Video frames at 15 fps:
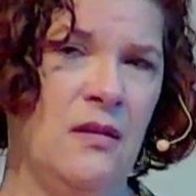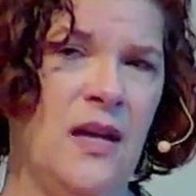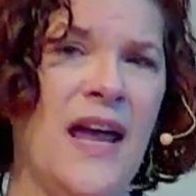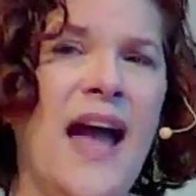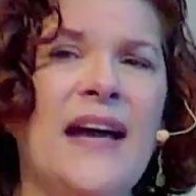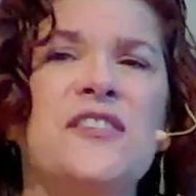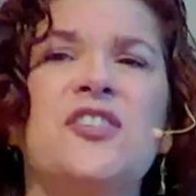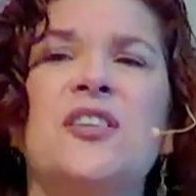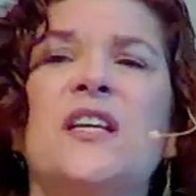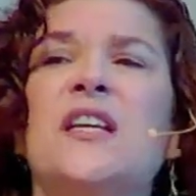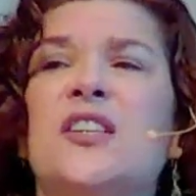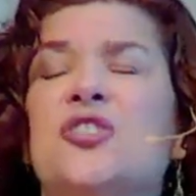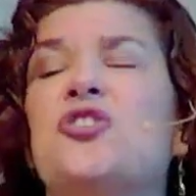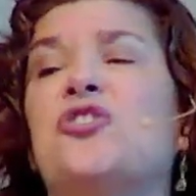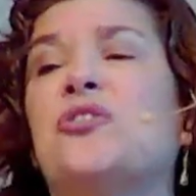actually
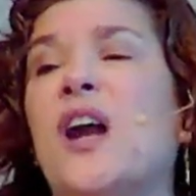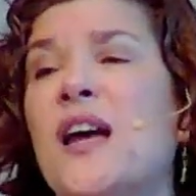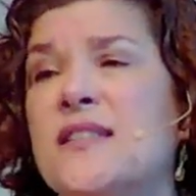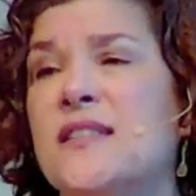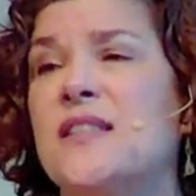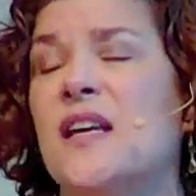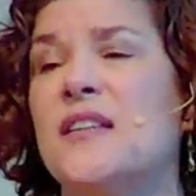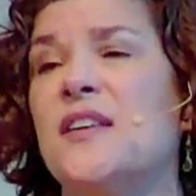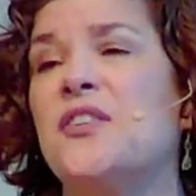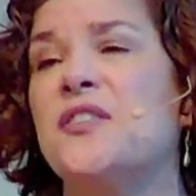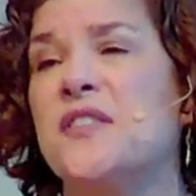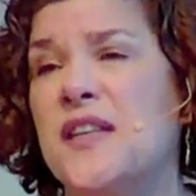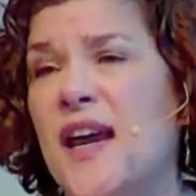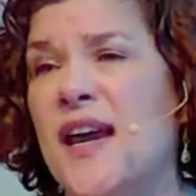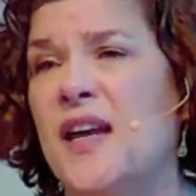can trust that they're
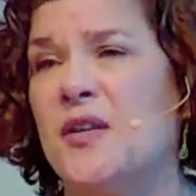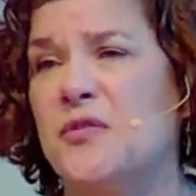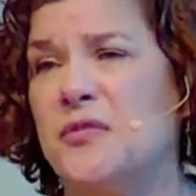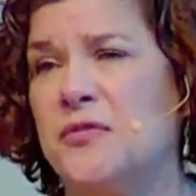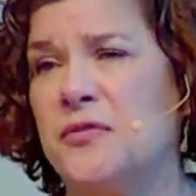safe.